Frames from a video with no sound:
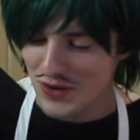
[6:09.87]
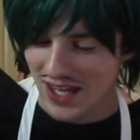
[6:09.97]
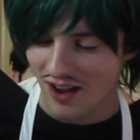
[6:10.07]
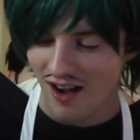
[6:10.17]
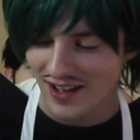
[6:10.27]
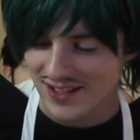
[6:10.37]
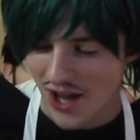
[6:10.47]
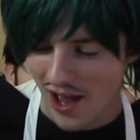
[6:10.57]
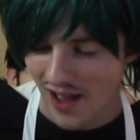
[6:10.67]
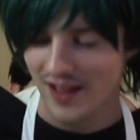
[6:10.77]

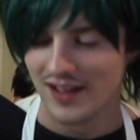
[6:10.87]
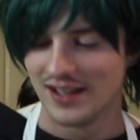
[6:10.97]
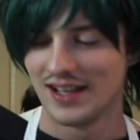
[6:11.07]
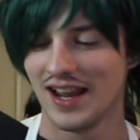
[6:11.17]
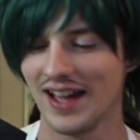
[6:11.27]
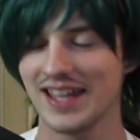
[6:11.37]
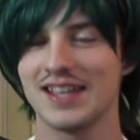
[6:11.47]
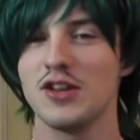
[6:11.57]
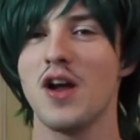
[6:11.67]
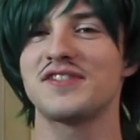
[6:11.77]
ricotta,
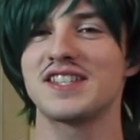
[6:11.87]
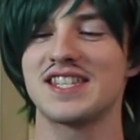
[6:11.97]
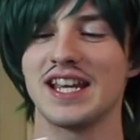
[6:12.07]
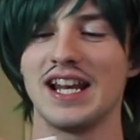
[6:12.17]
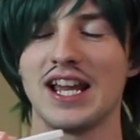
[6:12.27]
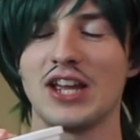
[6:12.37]
like, you have to say it